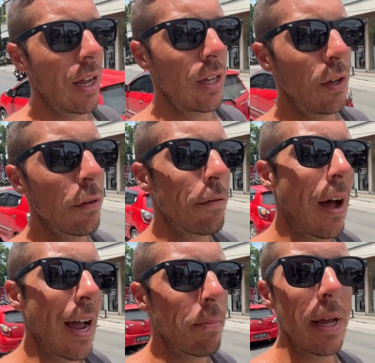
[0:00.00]
you'll
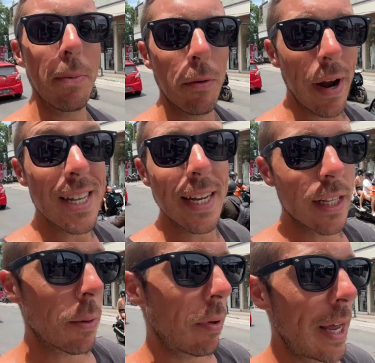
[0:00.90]
find people renting
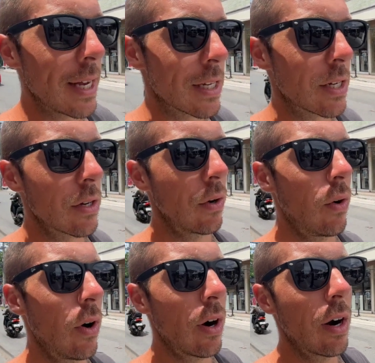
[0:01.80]
their place
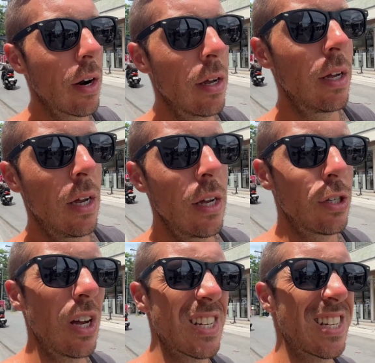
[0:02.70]
or
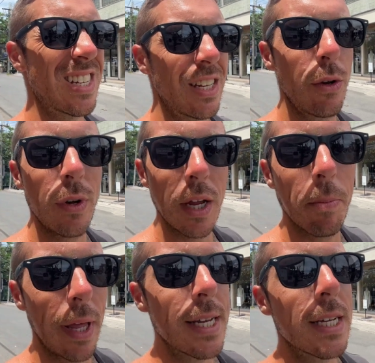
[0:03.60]
just unique
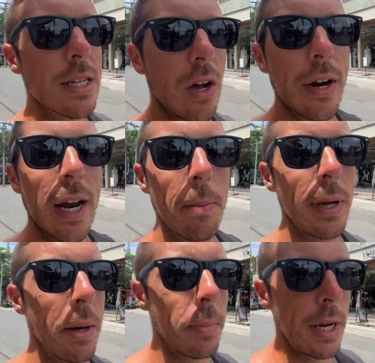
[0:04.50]
places on
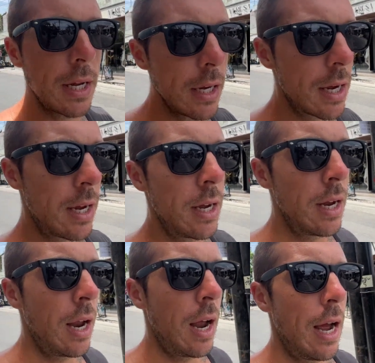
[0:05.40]
Airbnb.
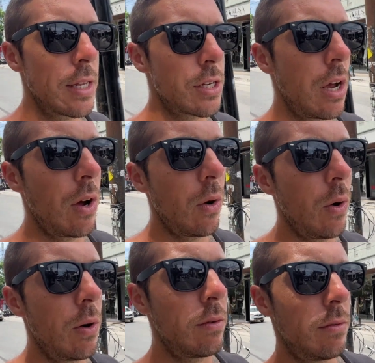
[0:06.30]
And so
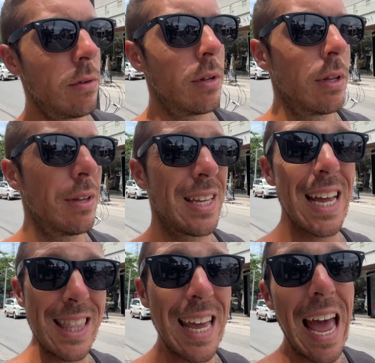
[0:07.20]

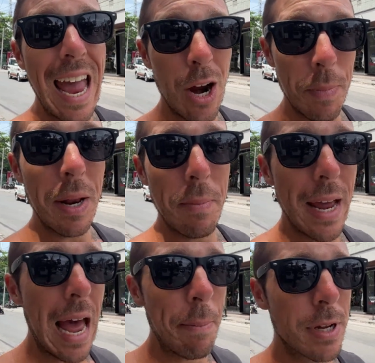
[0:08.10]
get the Airbnb
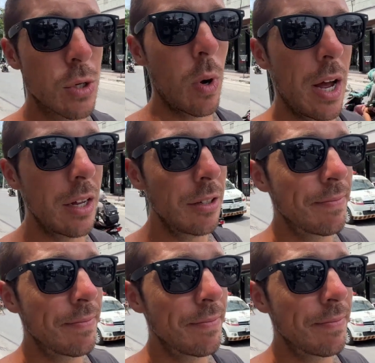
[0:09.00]
app as well.